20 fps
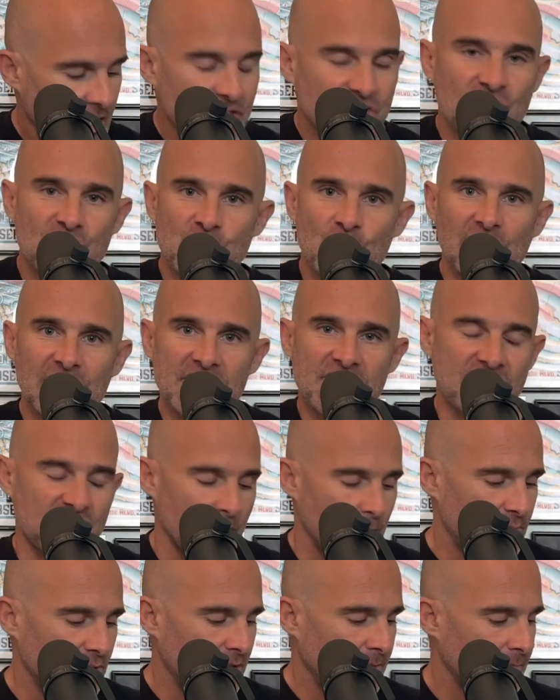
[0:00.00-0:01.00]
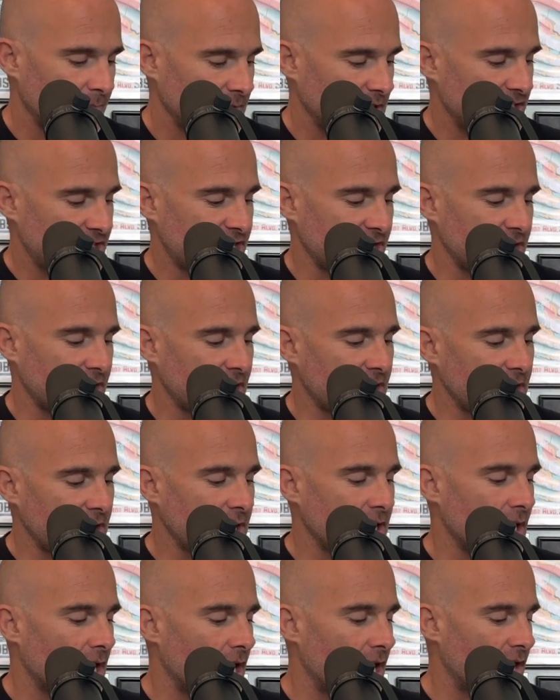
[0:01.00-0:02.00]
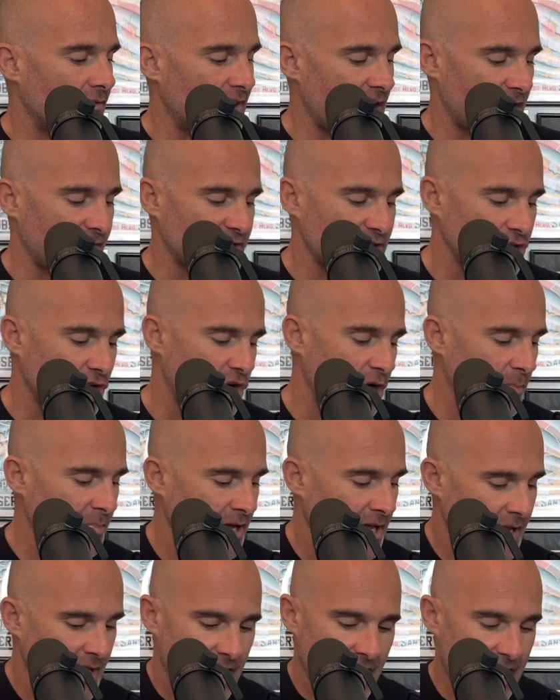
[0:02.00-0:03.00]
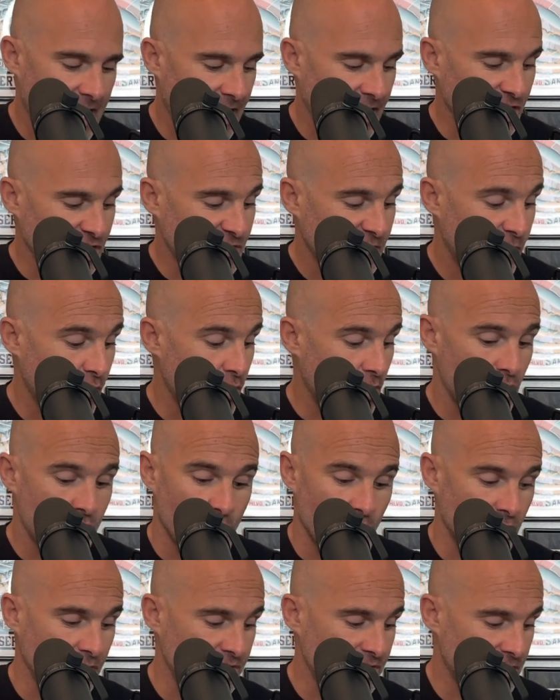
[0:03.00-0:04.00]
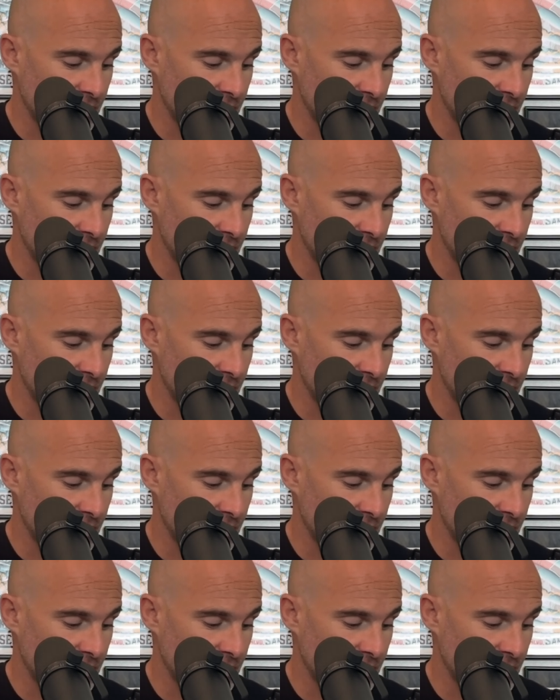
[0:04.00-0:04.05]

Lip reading: So it's really simple. It's in the key of F sharp and it's 4 chords.